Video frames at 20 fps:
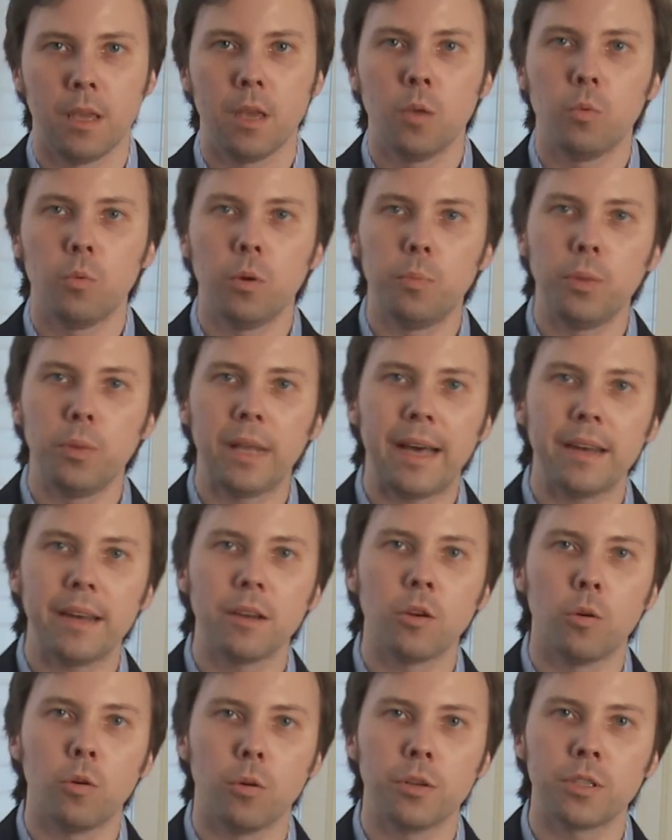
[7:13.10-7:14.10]
We'll plot a
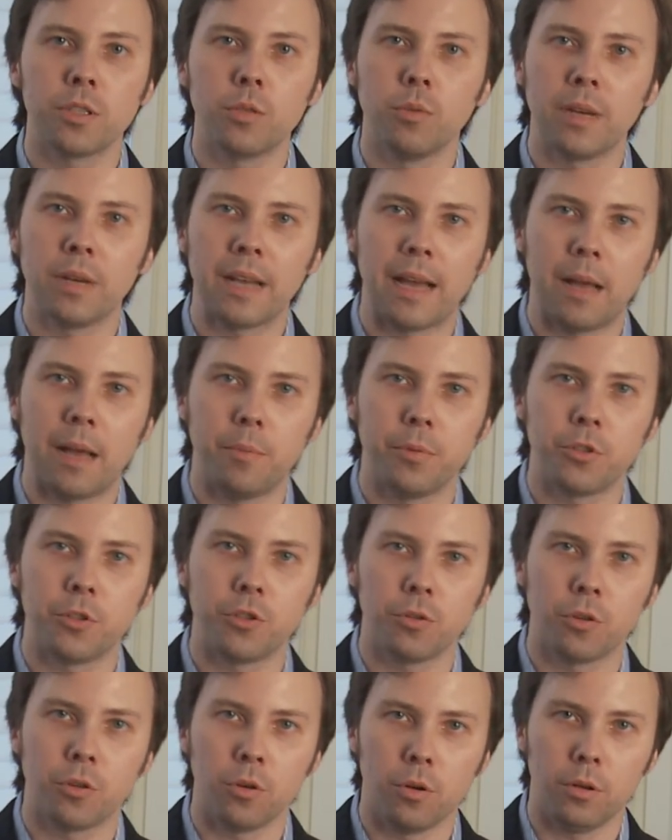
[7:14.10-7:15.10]
course to accomplish
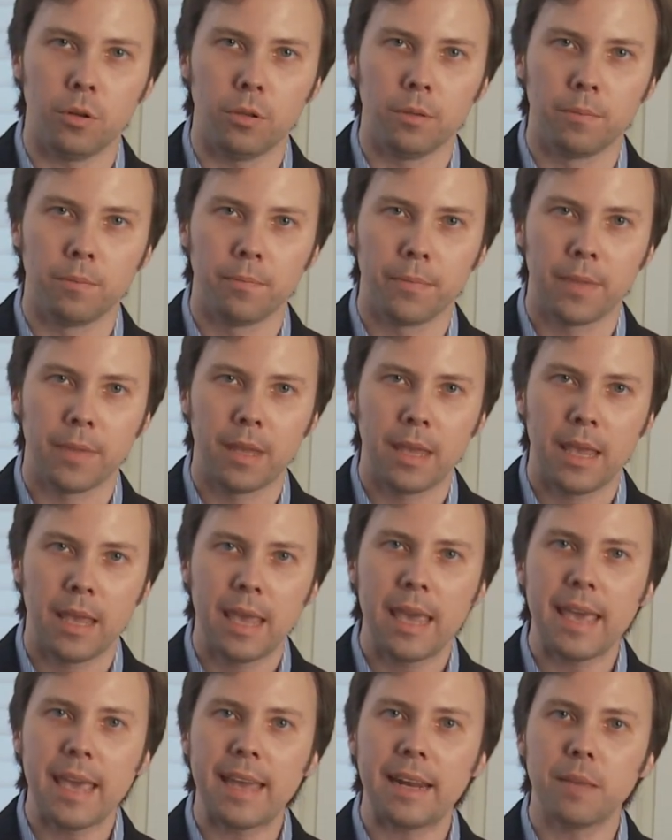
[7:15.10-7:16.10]
your goal.
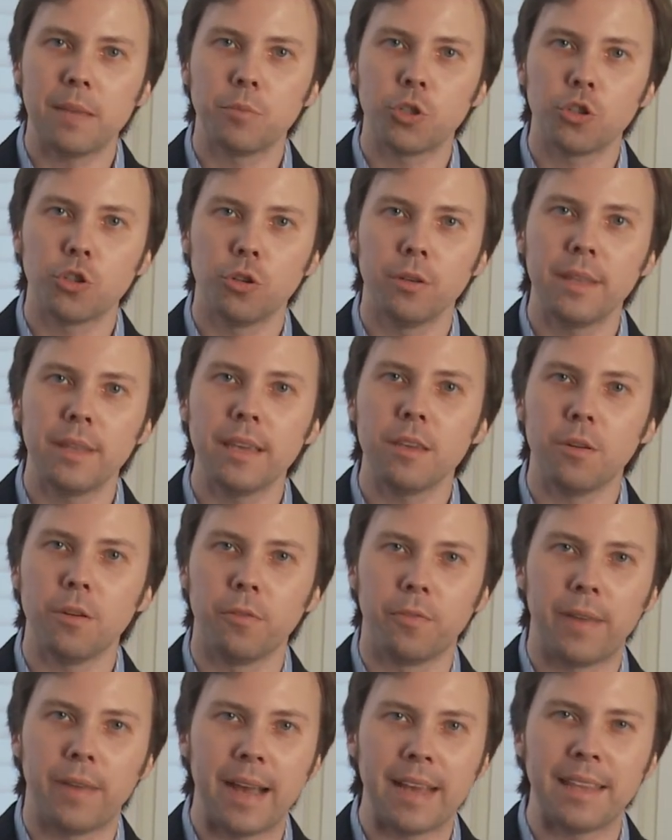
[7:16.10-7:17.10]
And I'm sure that you'll
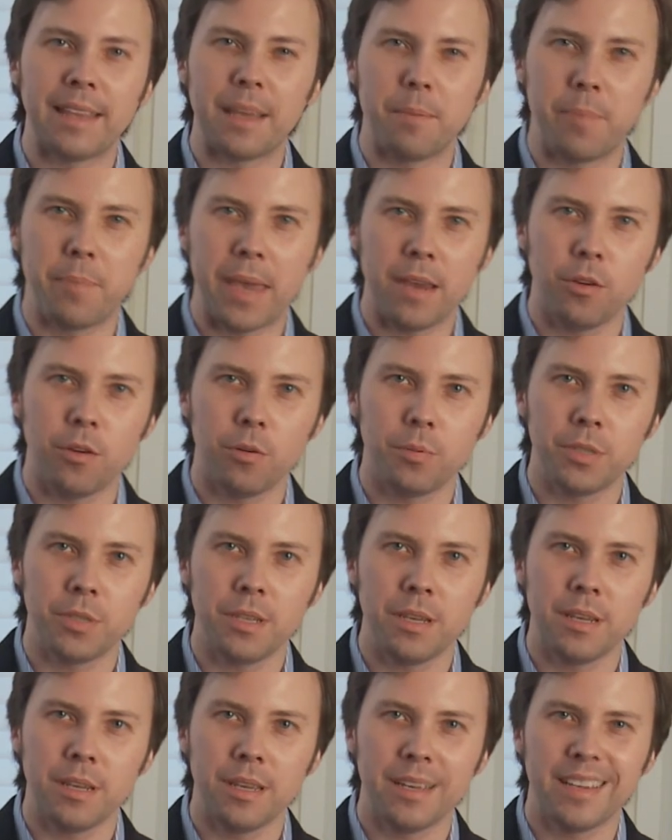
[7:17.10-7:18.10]
find that
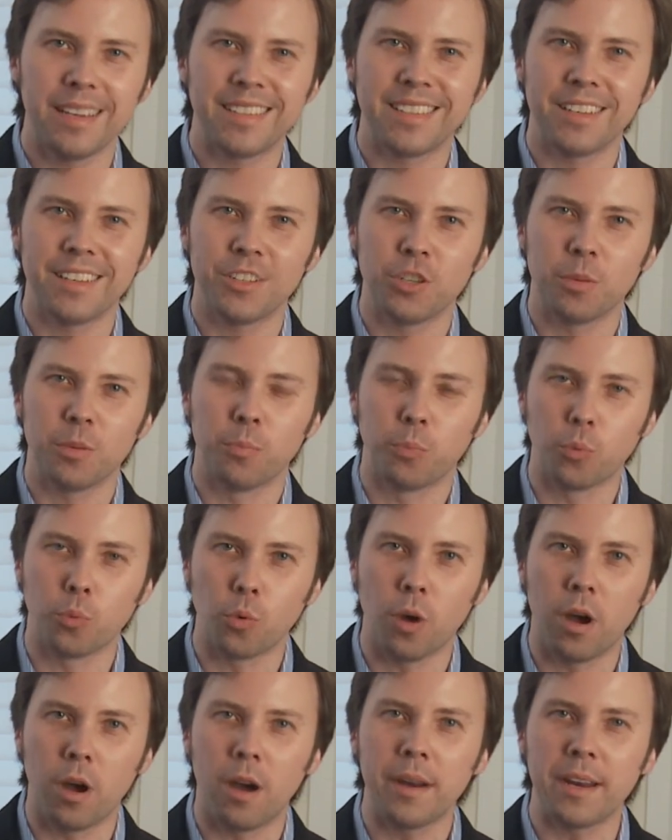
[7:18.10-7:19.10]
bankruptcy is such a
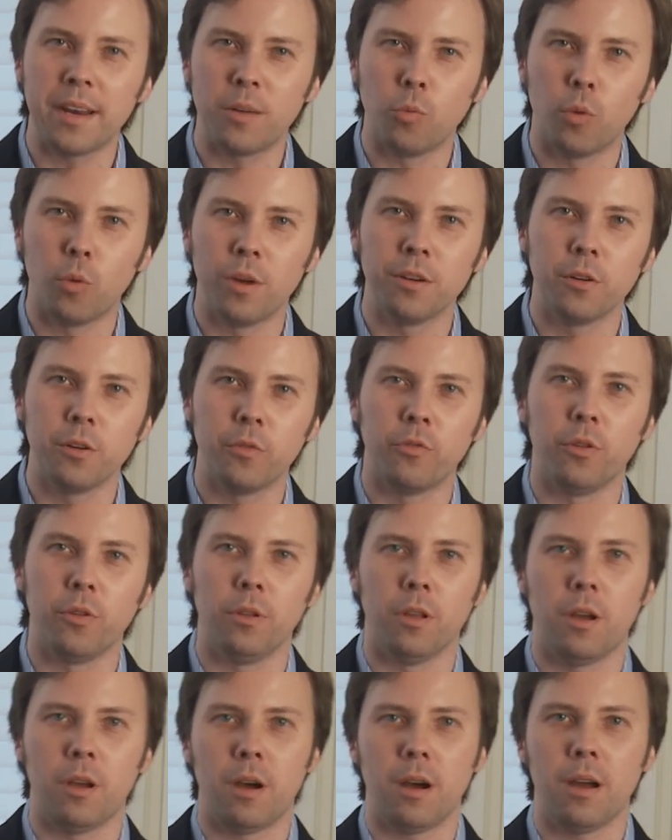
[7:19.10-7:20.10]
broad and wonderful
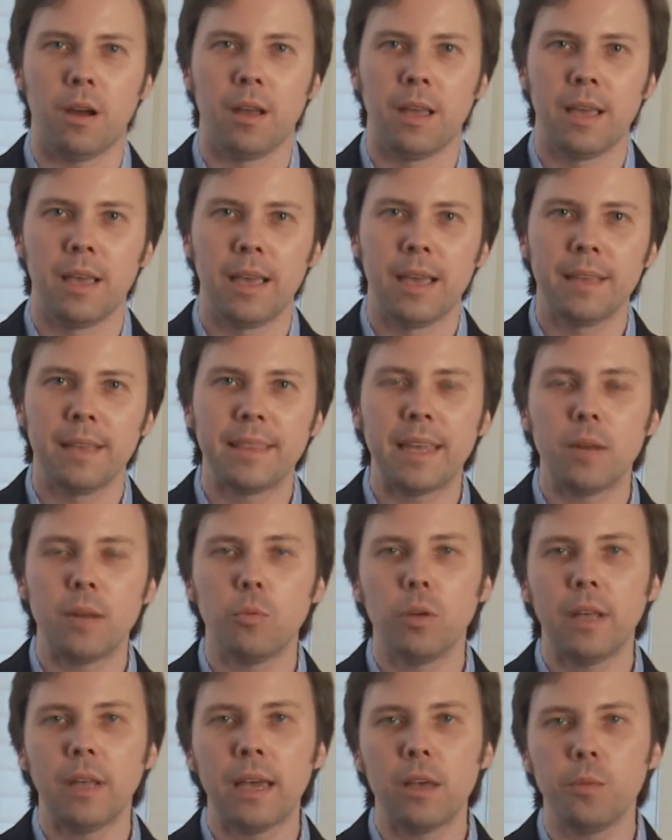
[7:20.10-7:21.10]
law that it
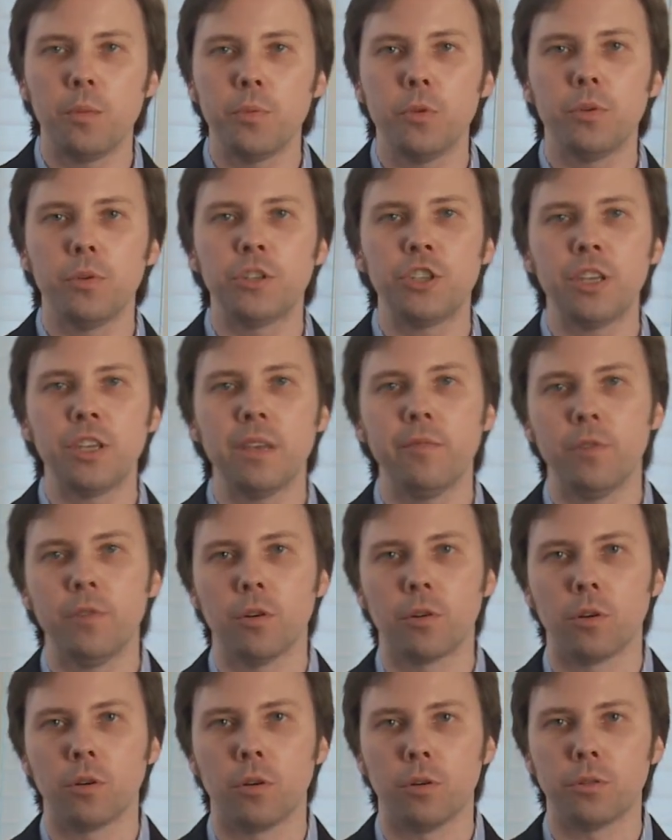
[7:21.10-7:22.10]
will help you achieve your
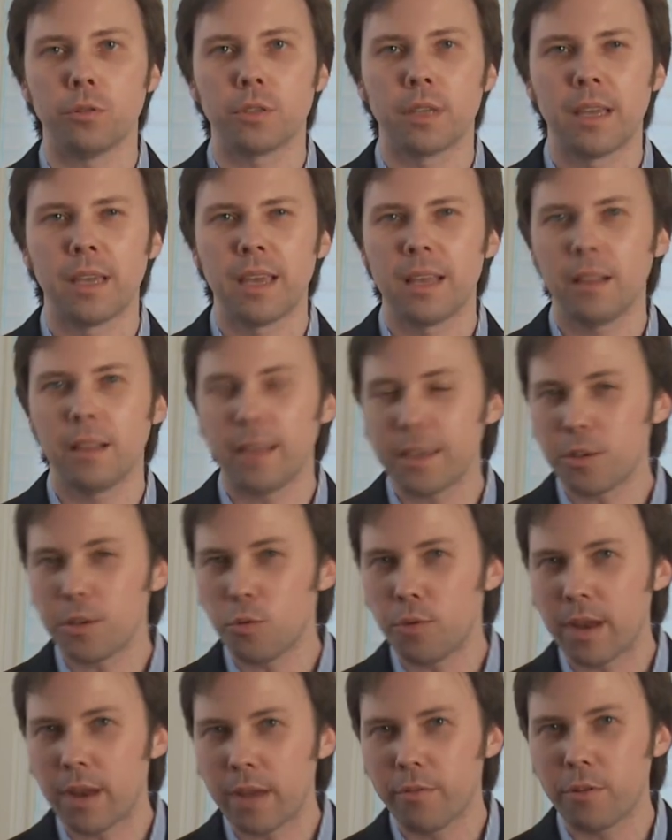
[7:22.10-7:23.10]
goals like
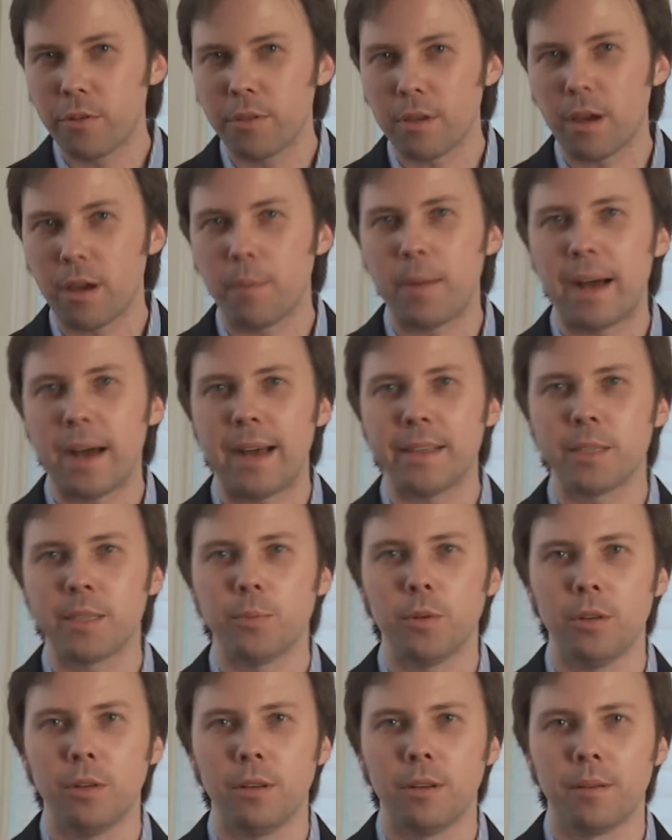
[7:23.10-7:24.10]
you never thought
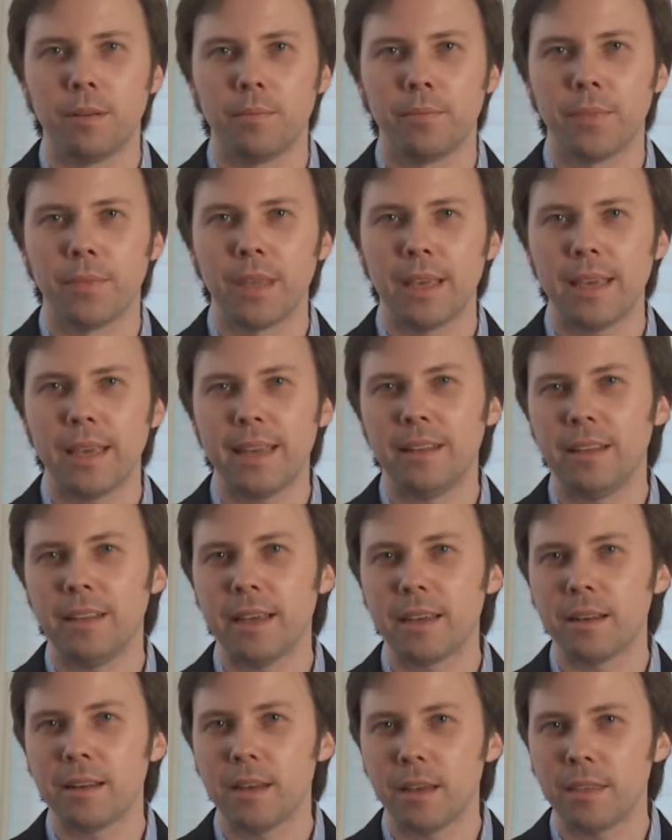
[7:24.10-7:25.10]
possible and
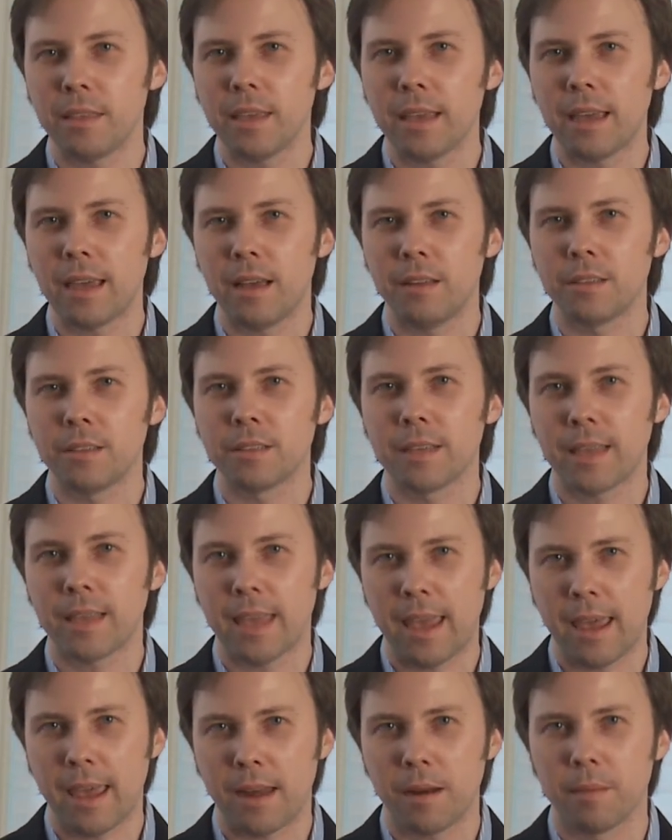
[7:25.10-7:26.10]
like nothing else
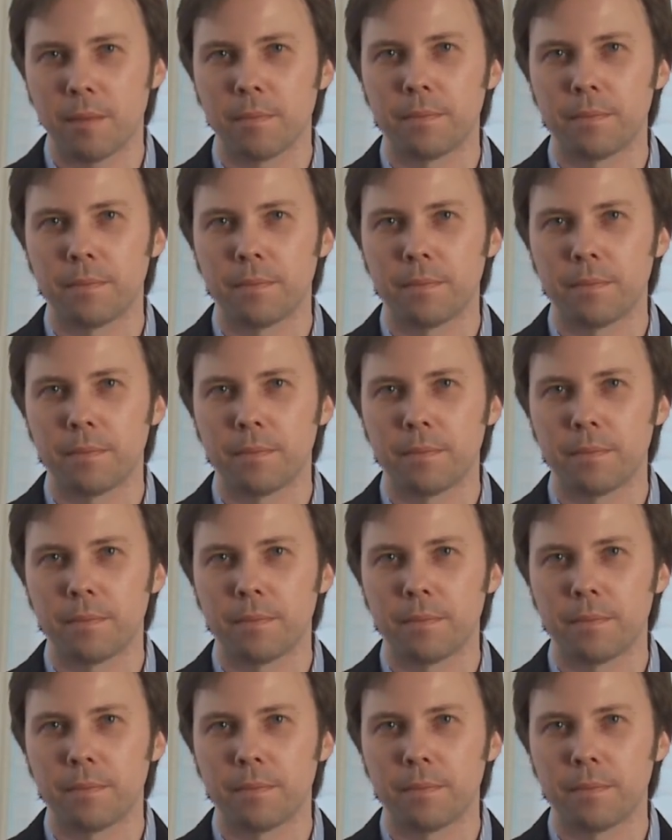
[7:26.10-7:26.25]
can.